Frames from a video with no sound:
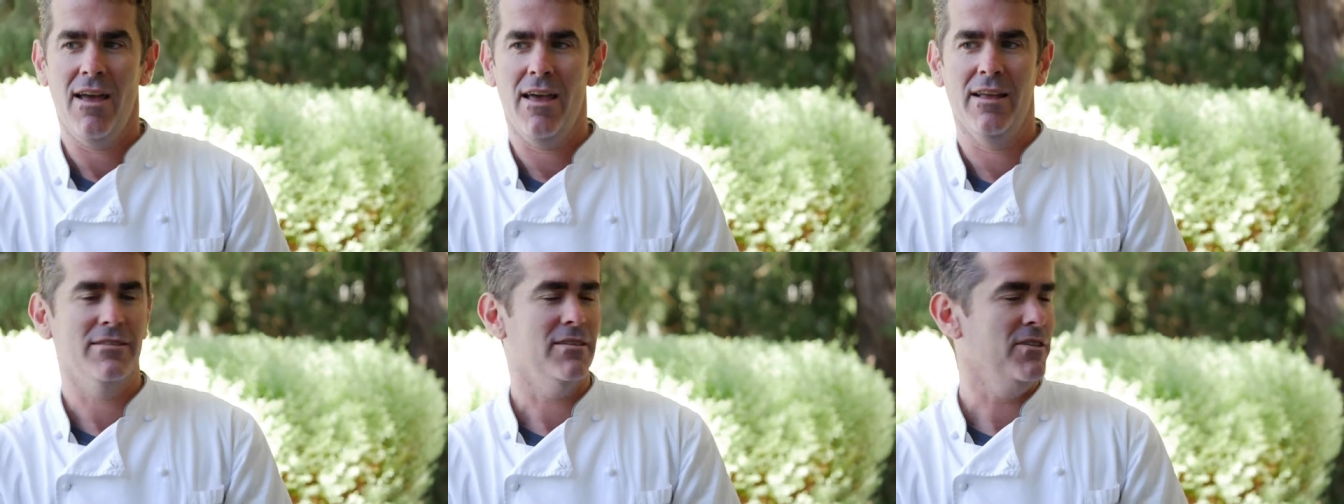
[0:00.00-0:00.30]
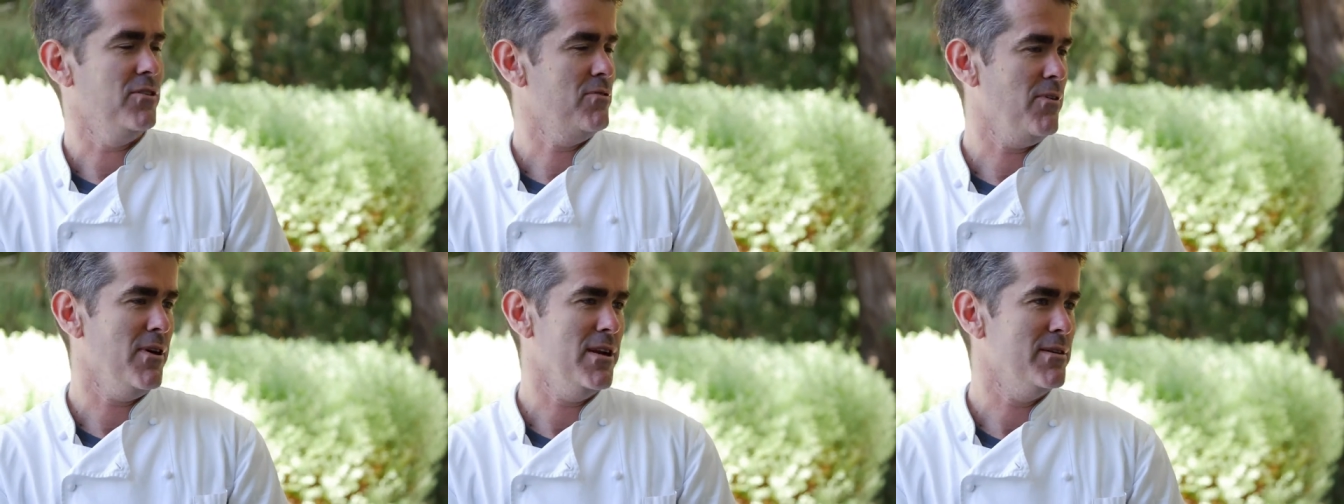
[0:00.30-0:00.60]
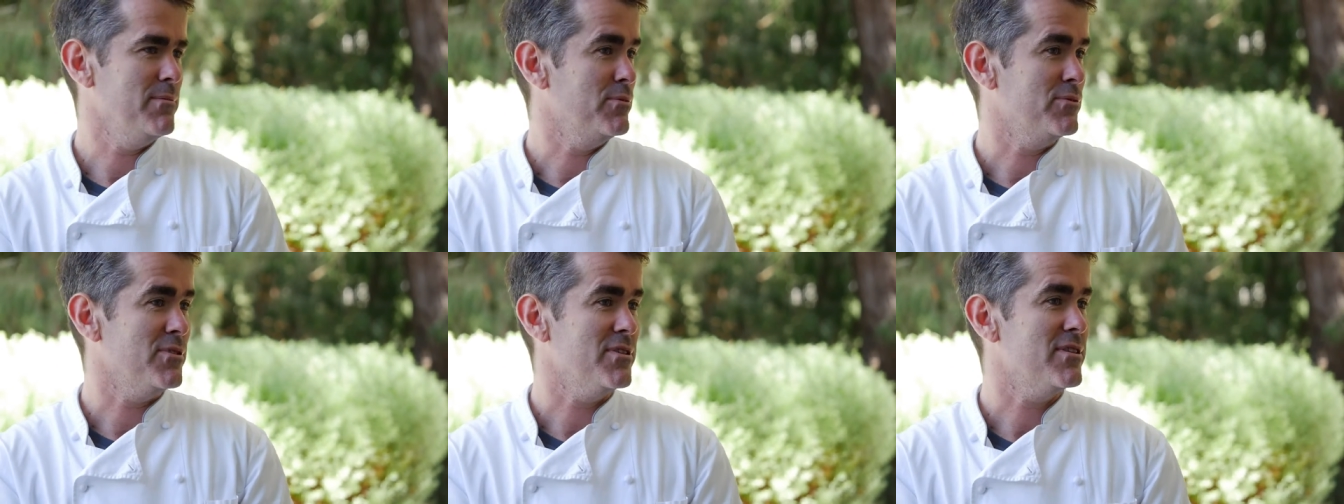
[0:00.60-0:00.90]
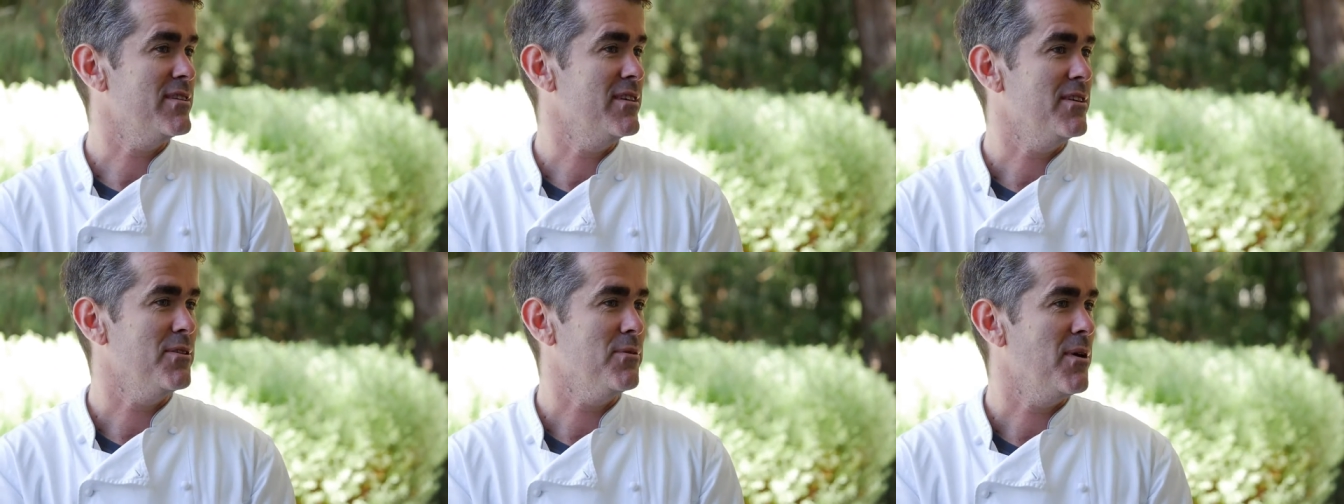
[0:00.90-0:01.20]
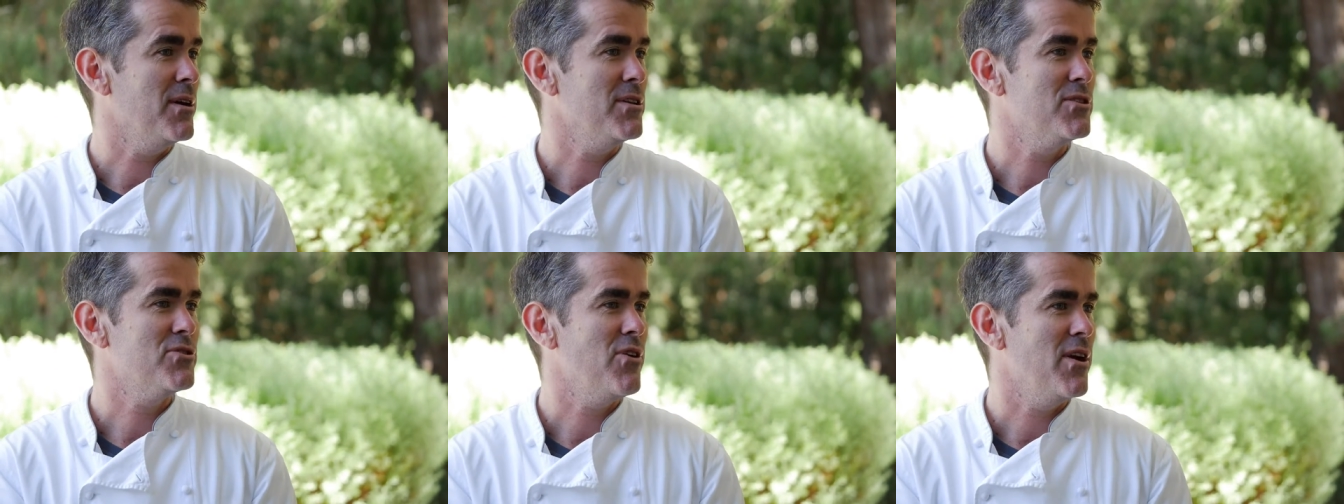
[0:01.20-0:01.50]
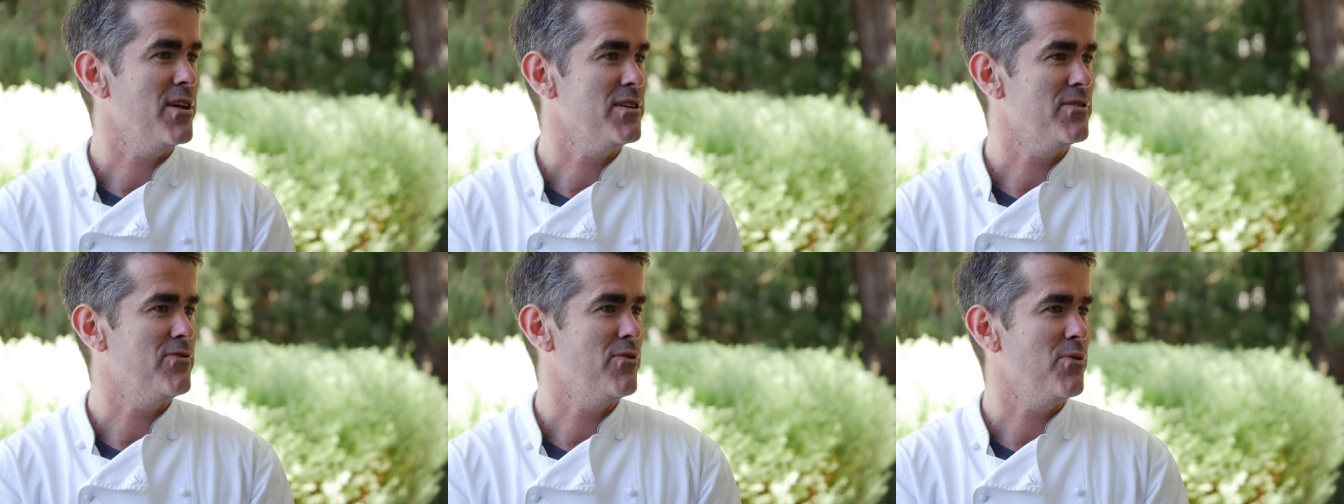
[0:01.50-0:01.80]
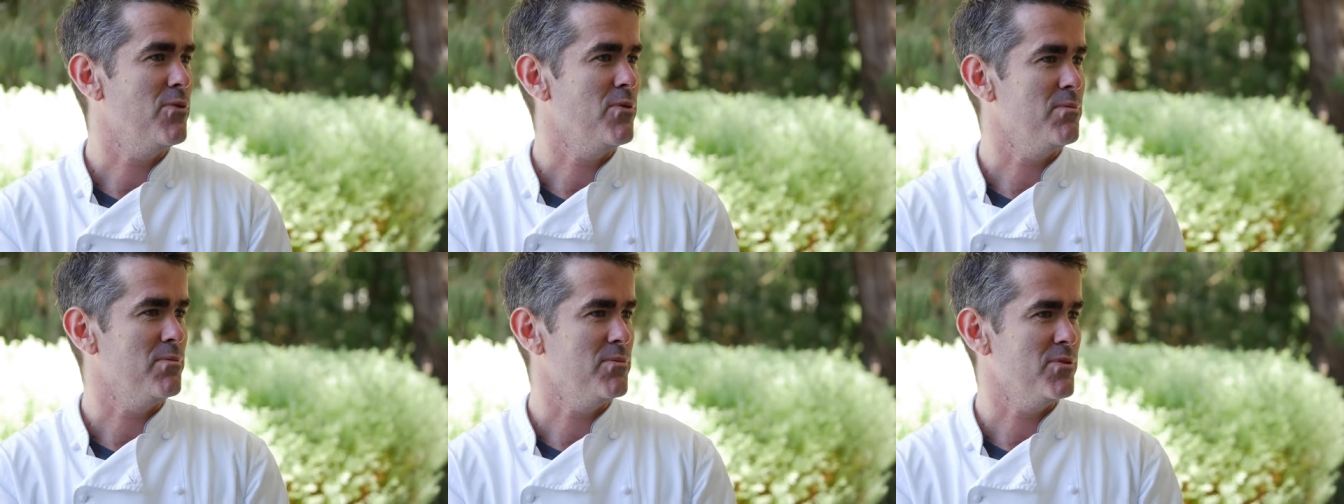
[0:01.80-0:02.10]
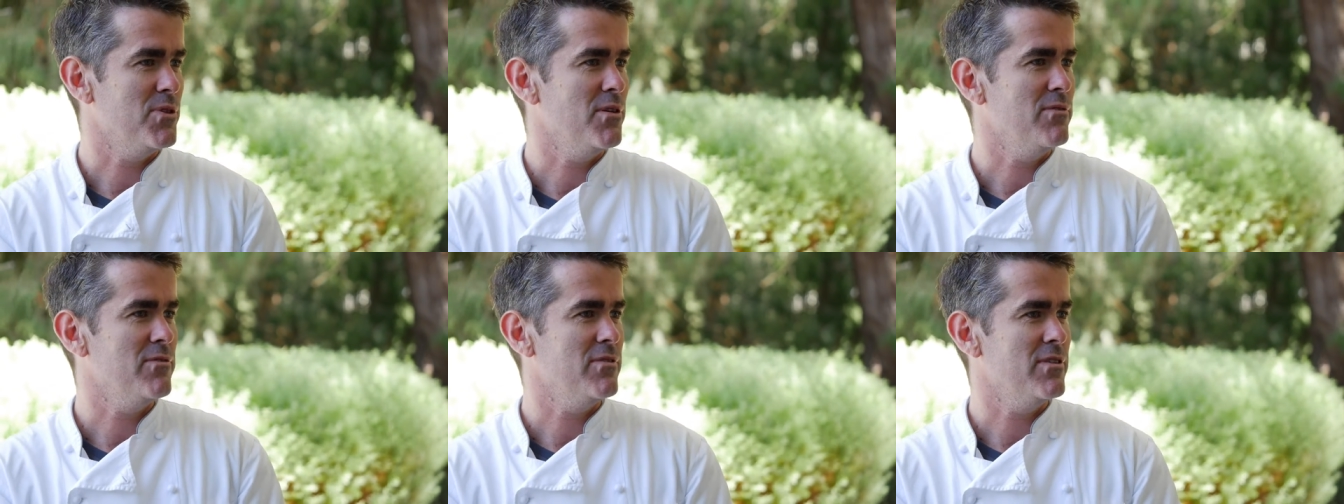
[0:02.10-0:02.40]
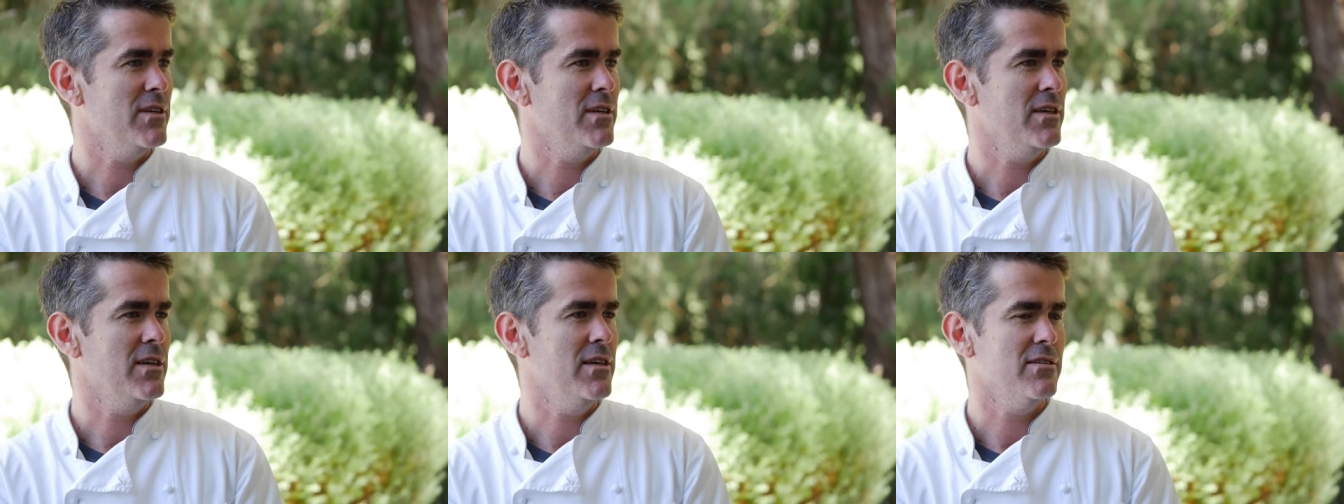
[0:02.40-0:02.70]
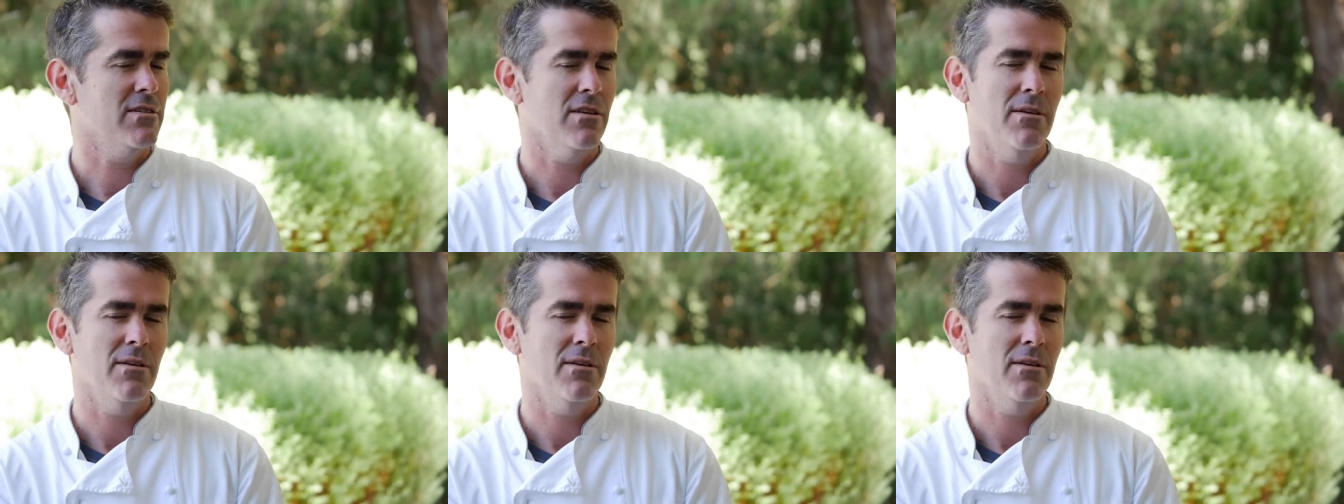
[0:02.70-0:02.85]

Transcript: it's incredible to see the way it's transformed over the years.